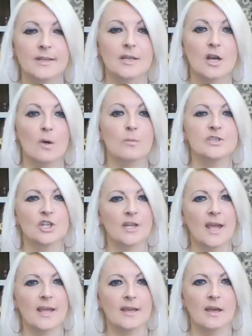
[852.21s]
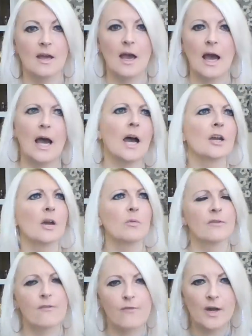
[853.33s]
get on with your day and I
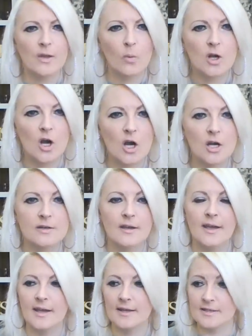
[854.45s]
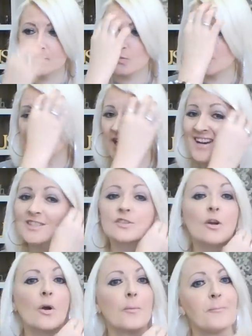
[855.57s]
would fight with God. This was years
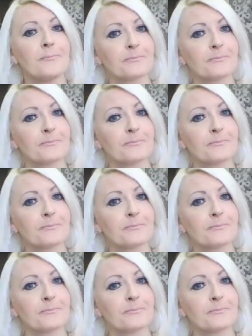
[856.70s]
ago.